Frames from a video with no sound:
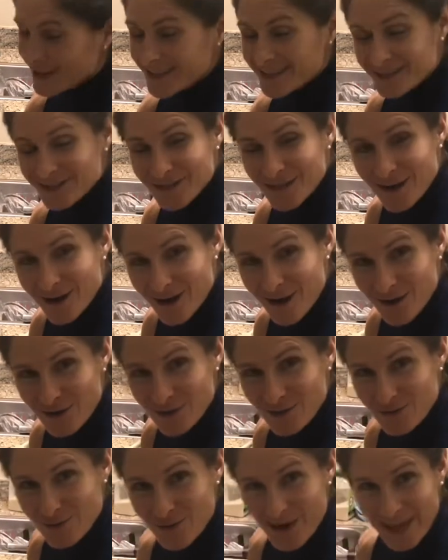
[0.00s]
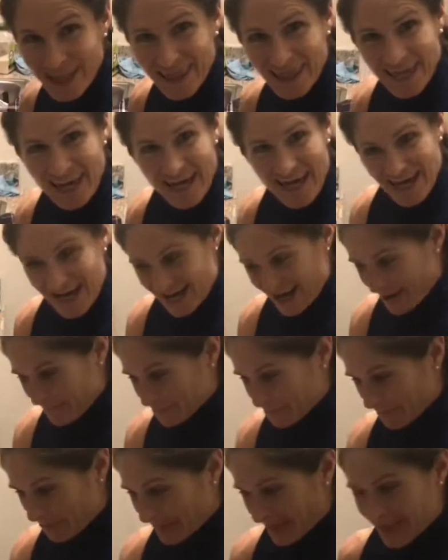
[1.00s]
to go. Voila!
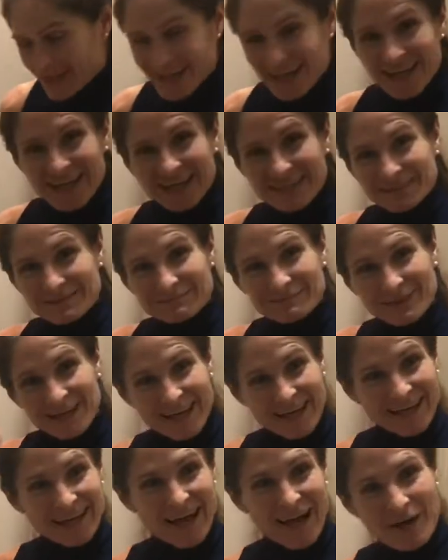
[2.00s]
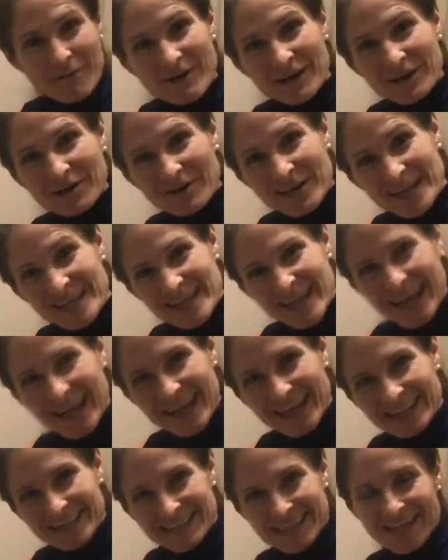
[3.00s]
Have a great
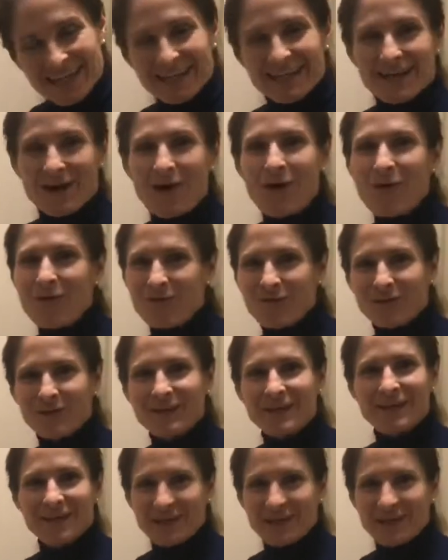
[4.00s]
night, and hopefully